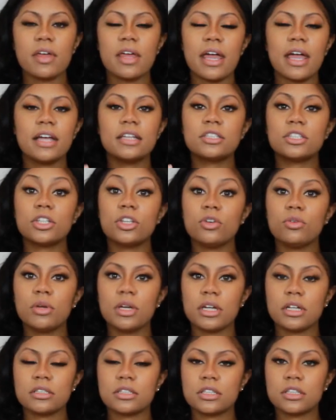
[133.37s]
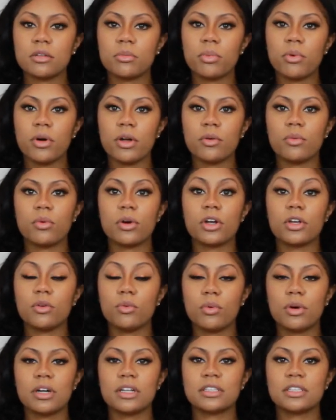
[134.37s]
until you get it to the point where
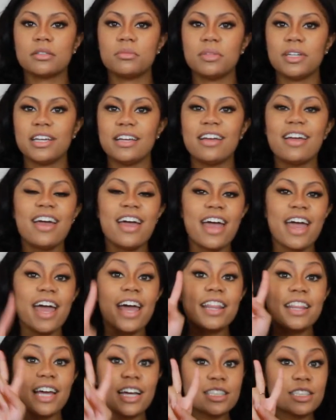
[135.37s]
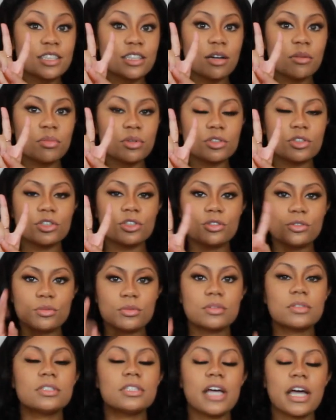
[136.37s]
you want it to be. And that's number
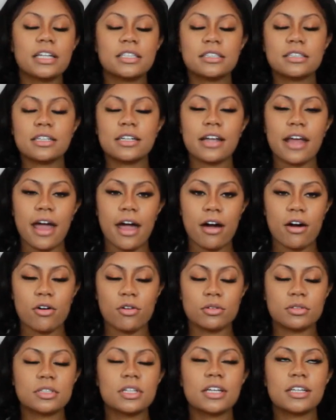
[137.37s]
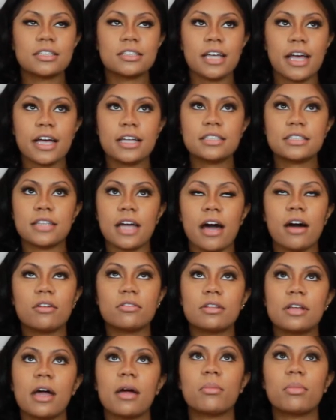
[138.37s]
2, test it out. Test
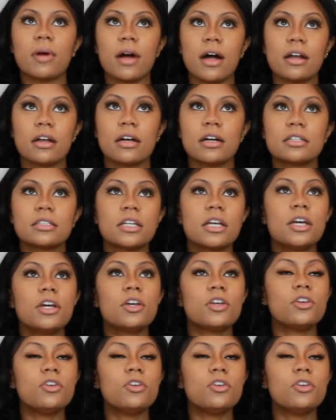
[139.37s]
out that product.